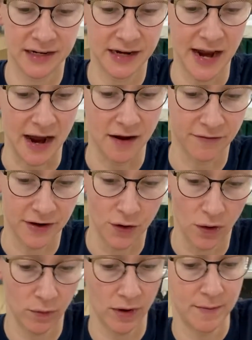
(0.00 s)
half. I know
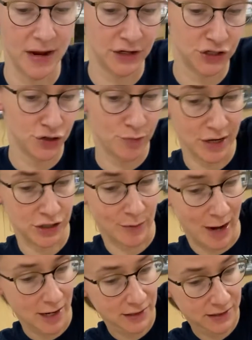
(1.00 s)
I wanna make two pinch
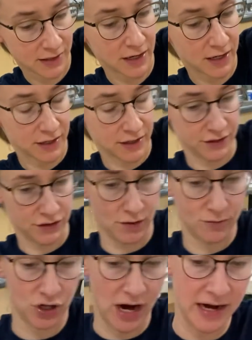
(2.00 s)
pots, so
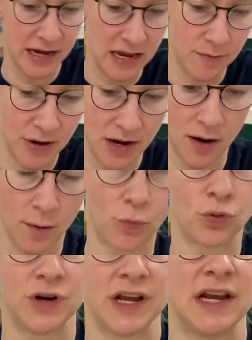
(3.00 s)
I'm trying to keep it
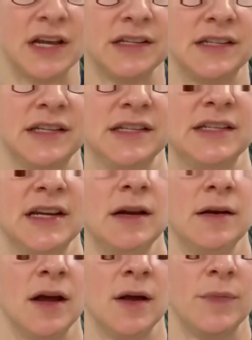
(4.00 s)
pretty consistent
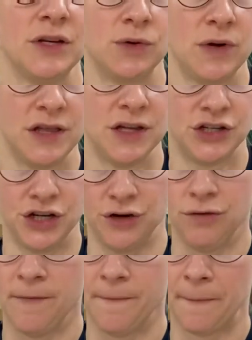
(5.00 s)
between the
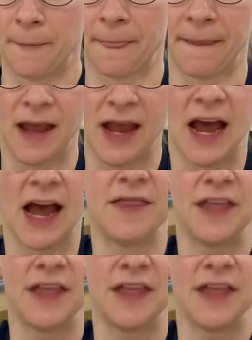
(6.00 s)
two. And then